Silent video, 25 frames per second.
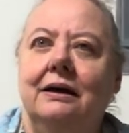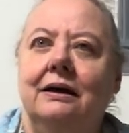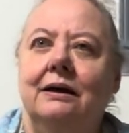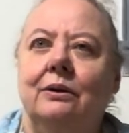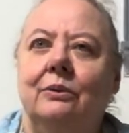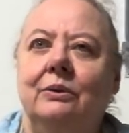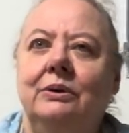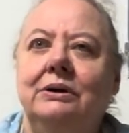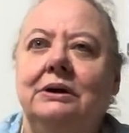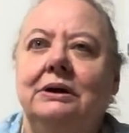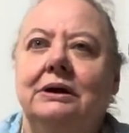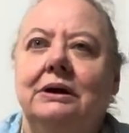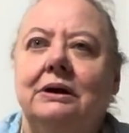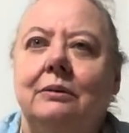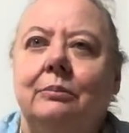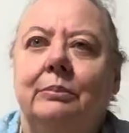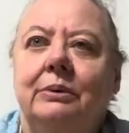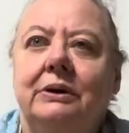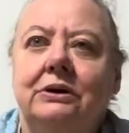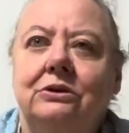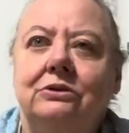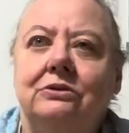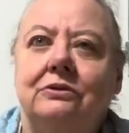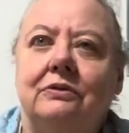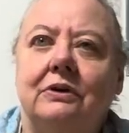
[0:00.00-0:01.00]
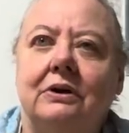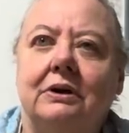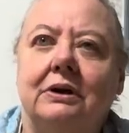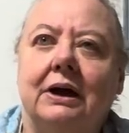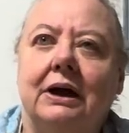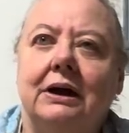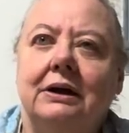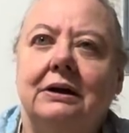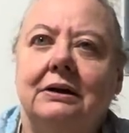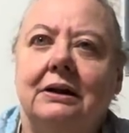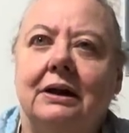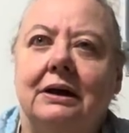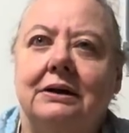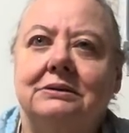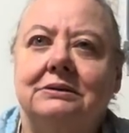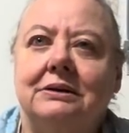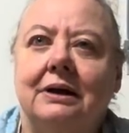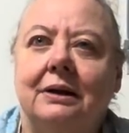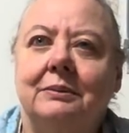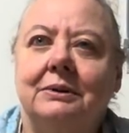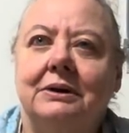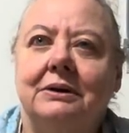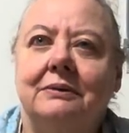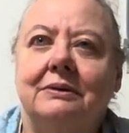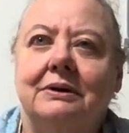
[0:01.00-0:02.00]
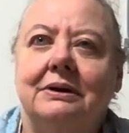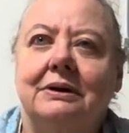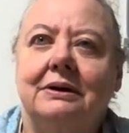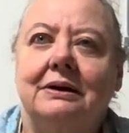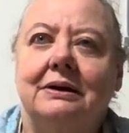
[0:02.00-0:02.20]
We didn't get a picture of our cake last time, did we?